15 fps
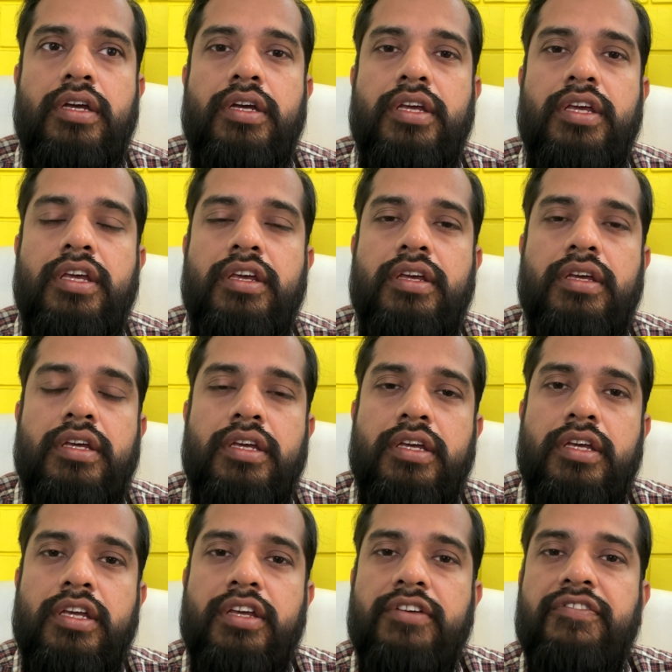
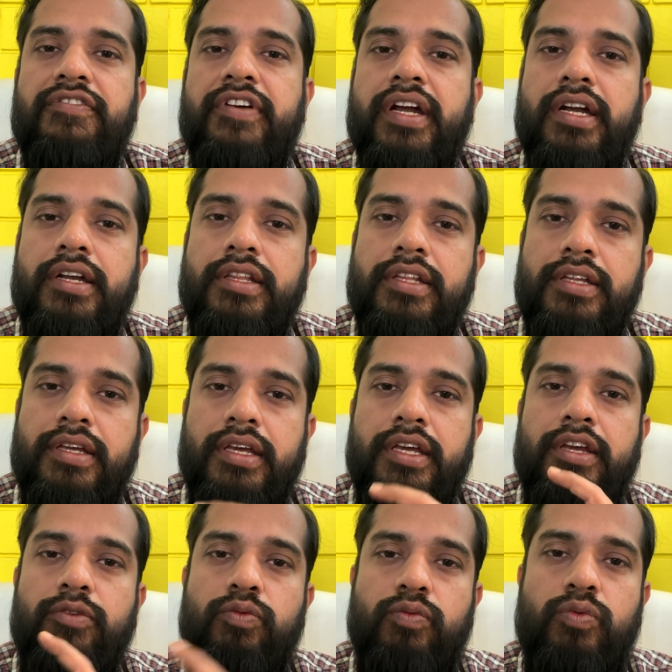He felt the
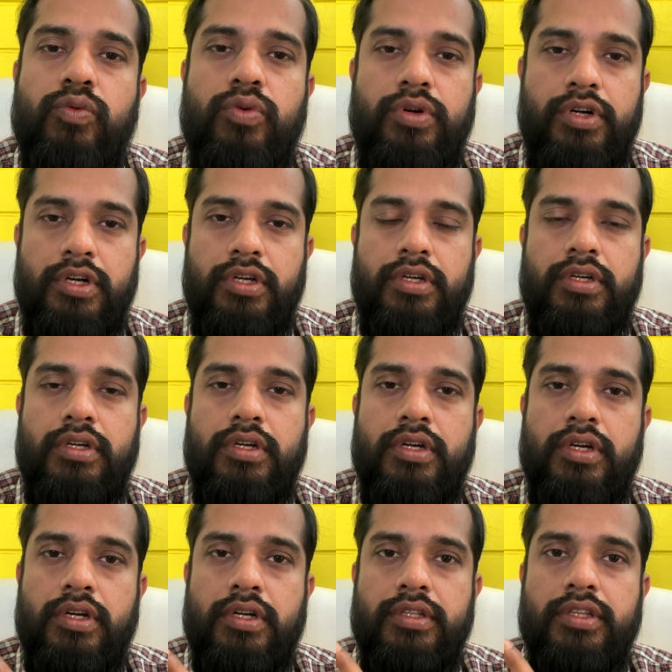wound,
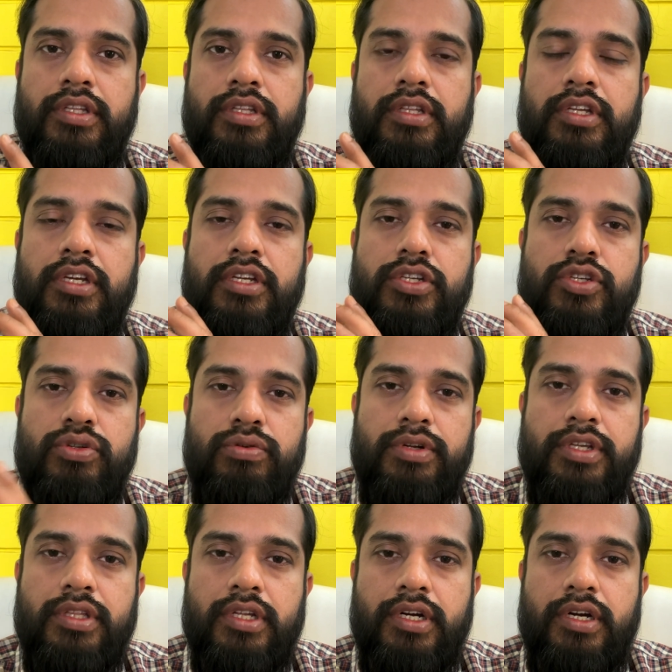the
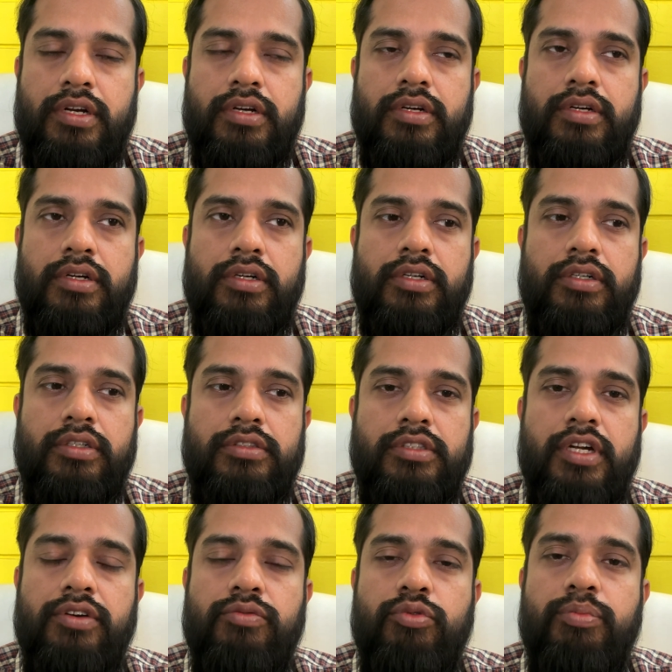injury that
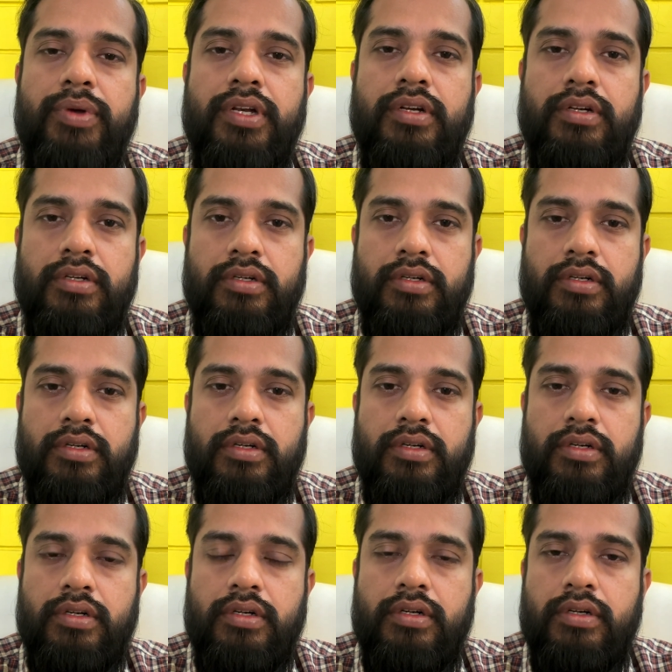that woman
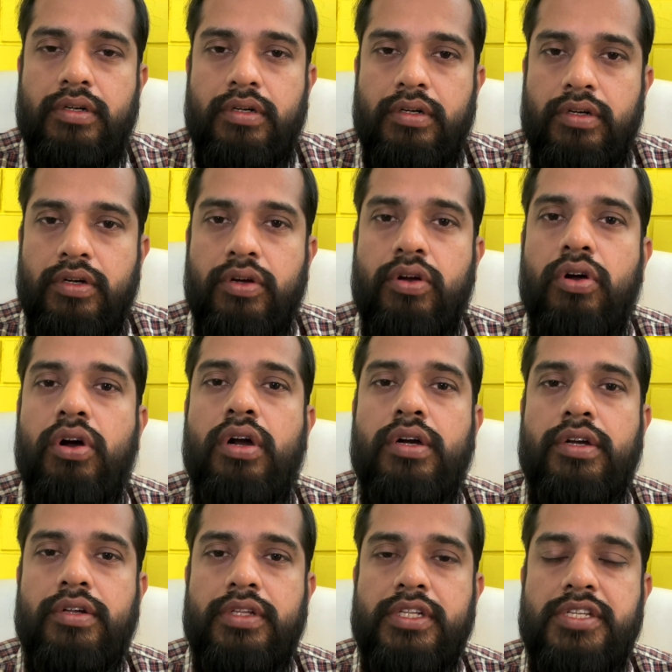got,
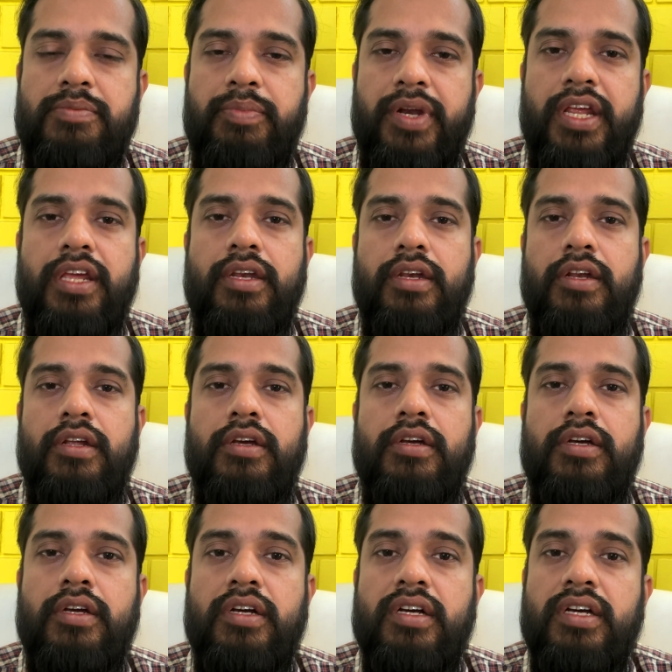or this pain.
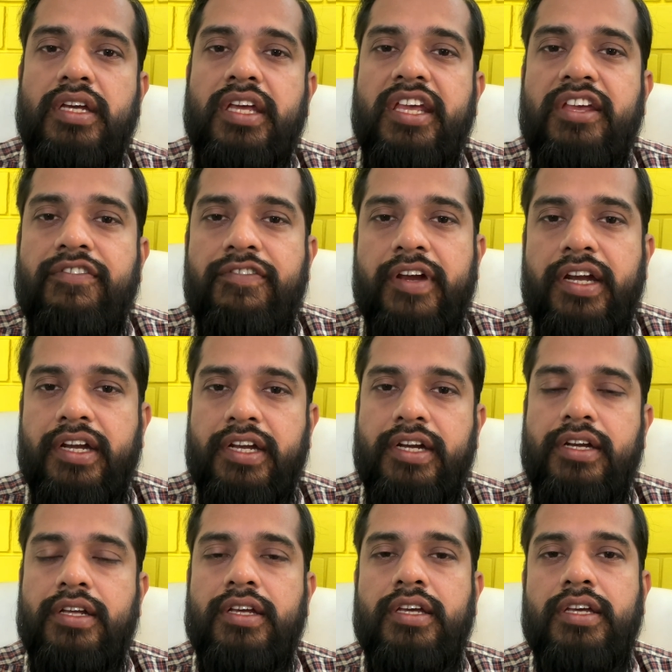He felt
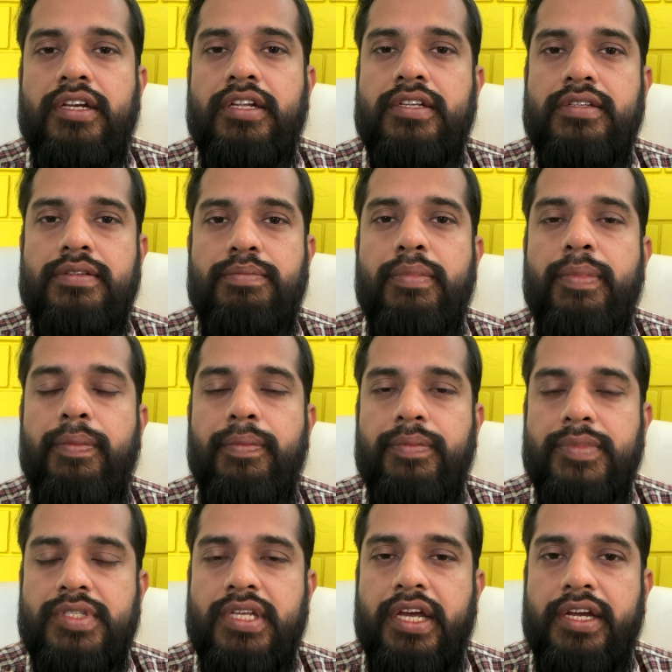it in his
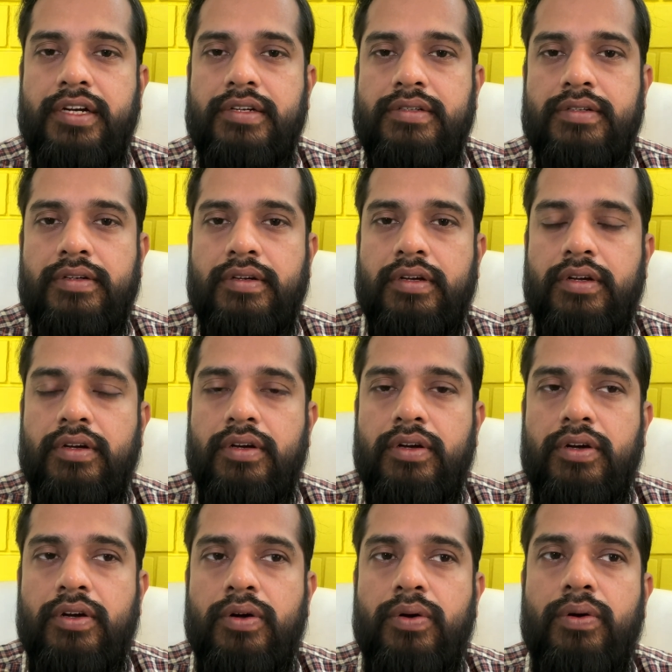sides.
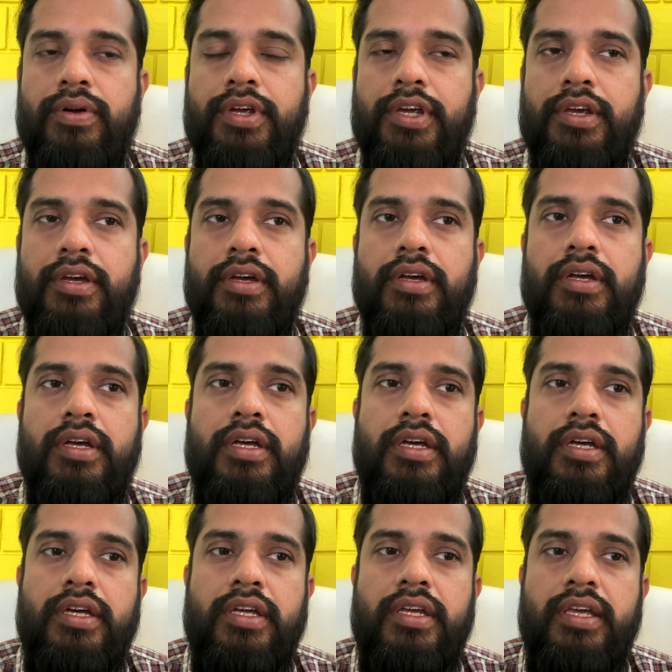Okay,
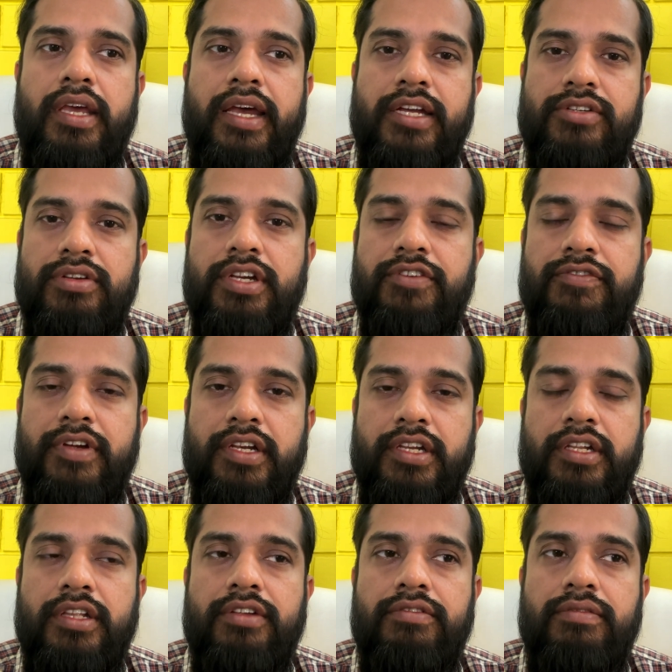he actually felt
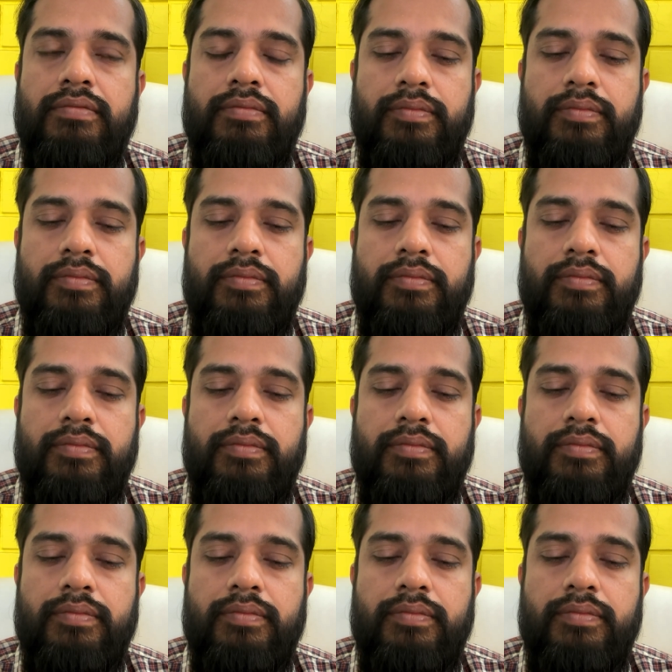it.